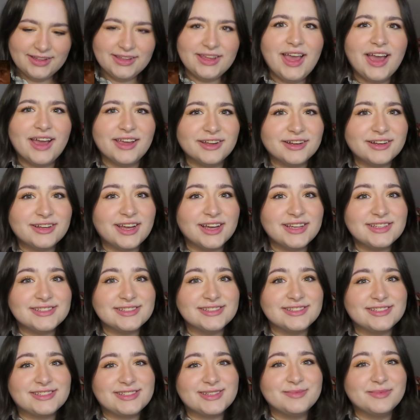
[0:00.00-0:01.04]
Yeah, your
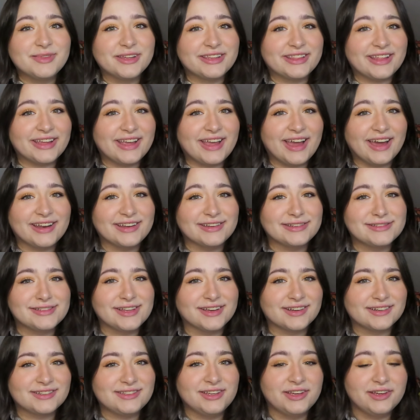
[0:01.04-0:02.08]
cousins seem like they kinda
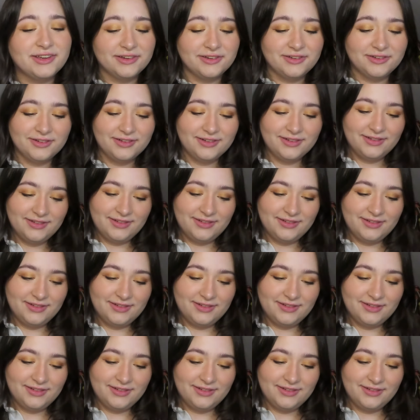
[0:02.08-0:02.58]
suck too.